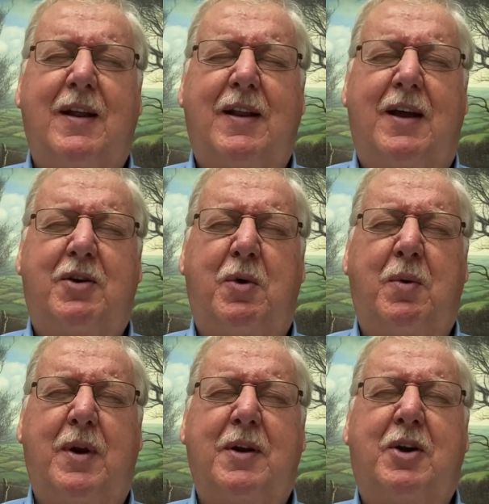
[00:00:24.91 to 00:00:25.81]
that you
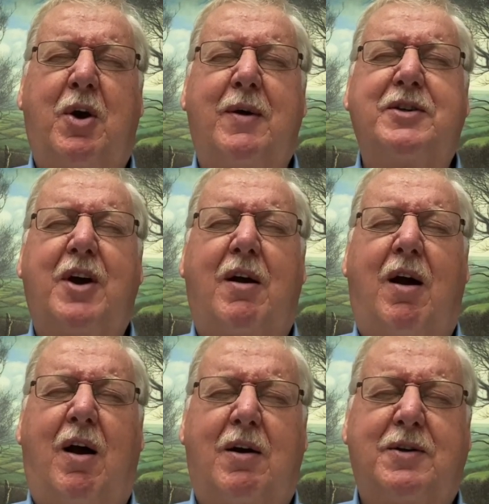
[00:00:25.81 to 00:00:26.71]
would encourage our
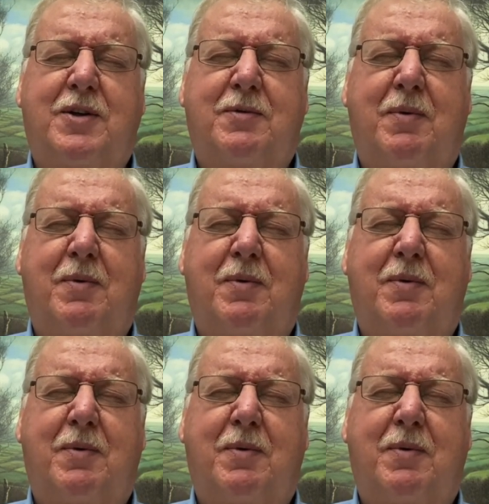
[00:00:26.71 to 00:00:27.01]
hearts.